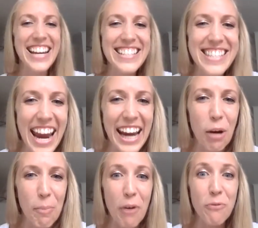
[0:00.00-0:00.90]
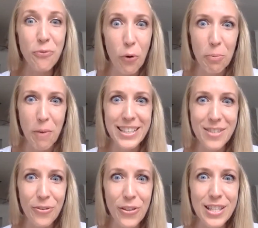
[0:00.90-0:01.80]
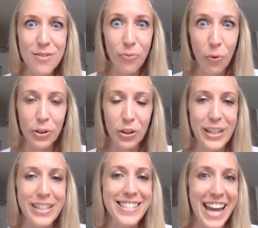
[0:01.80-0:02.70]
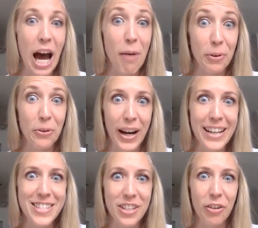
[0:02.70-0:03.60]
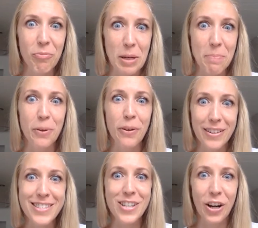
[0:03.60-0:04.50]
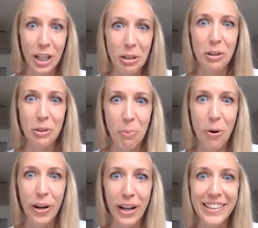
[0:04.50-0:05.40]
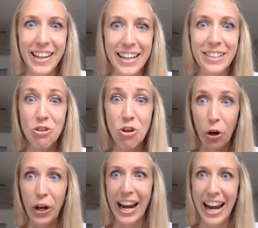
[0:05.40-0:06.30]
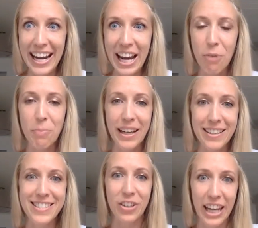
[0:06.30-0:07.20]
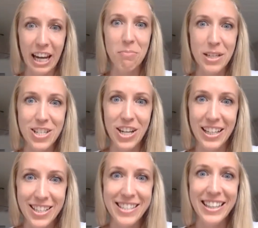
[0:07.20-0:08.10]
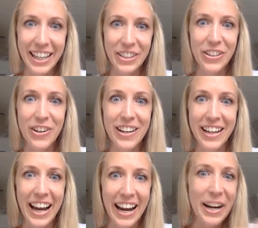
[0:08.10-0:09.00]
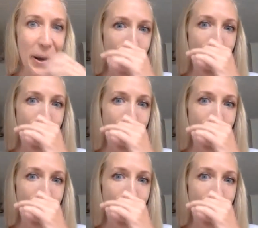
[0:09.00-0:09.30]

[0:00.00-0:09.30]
does take about 4 months for this full increase to happen, right? So if people are starting the product, like, know to hang out, because there can be changes later on. Hey,